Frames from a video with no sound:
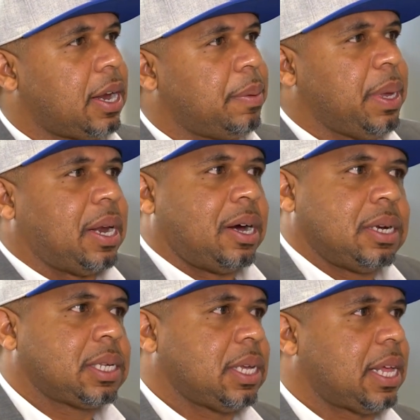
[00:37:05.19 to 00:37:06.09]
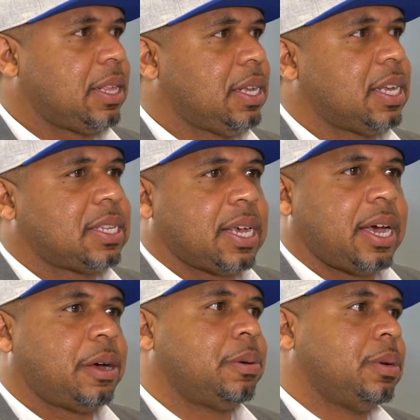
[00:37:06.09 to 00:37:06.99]
I mean, honestly, I think that's
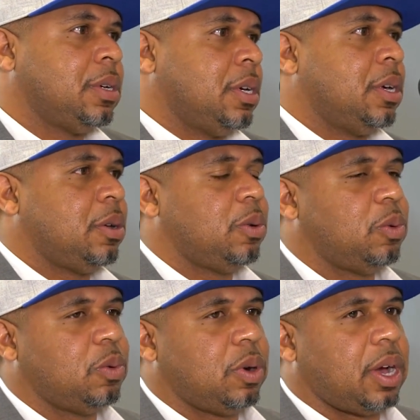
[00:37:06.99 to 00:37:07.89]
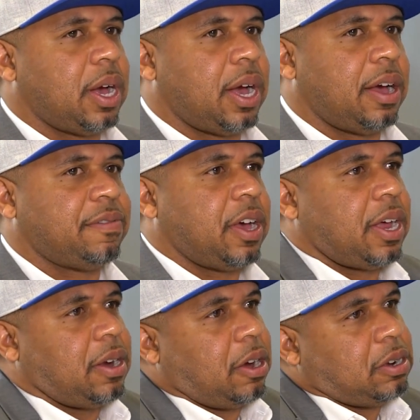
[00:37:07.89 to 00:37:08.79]
how I've
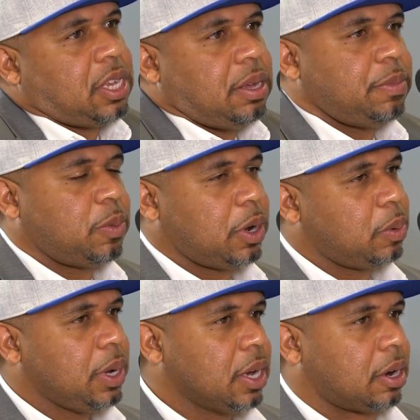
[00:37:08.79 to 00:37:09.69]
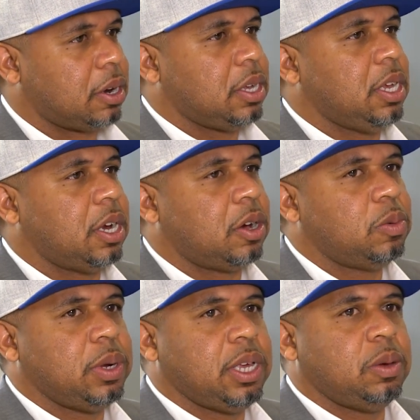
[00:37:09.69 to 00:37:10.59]
got our team to where we are. You know,
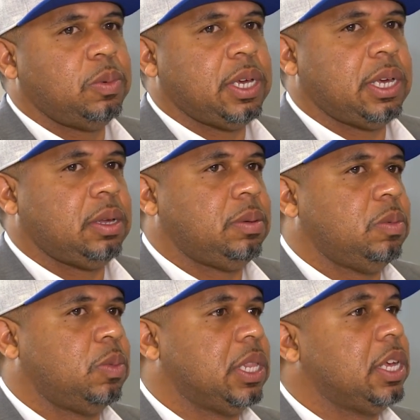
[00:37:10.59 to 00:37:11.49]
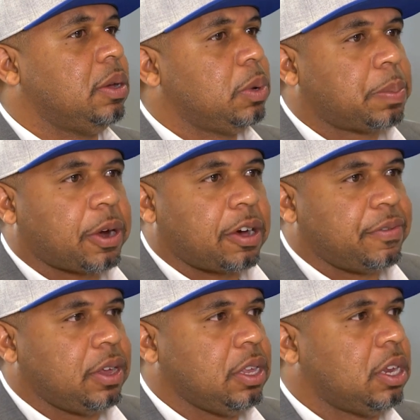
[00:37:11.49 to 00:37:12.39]
we lead with
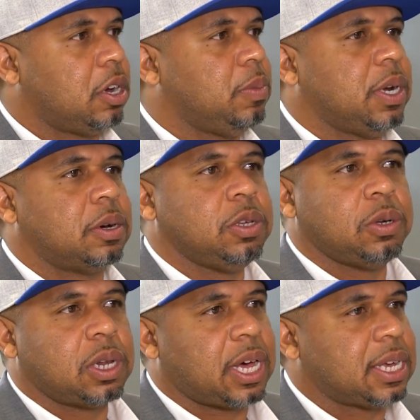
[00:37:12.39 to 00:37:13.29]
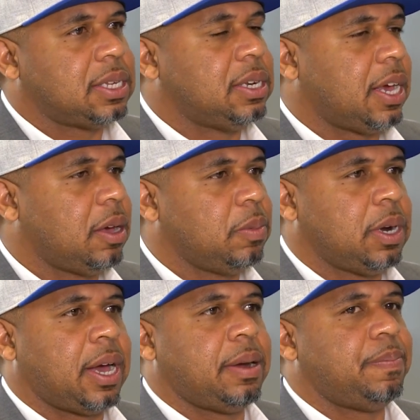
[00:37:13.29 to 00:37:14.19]
profit. You know, we don't utilize debt. We're
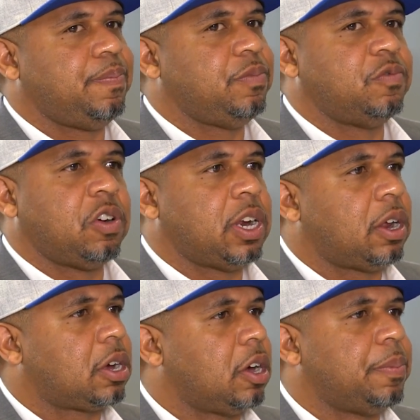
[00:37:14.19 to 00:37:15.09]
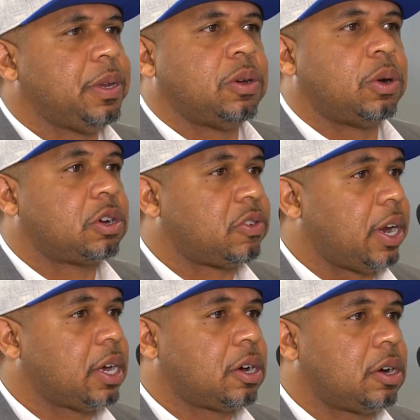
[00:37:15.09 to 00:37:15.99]
not running our company on
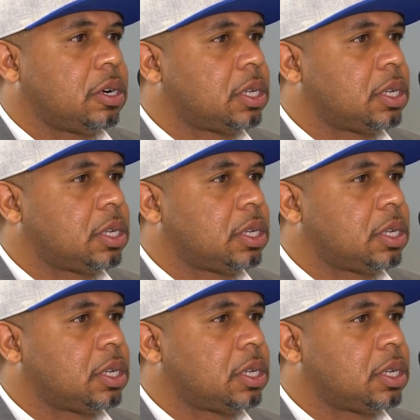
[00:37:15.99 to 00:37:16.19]
credit cards.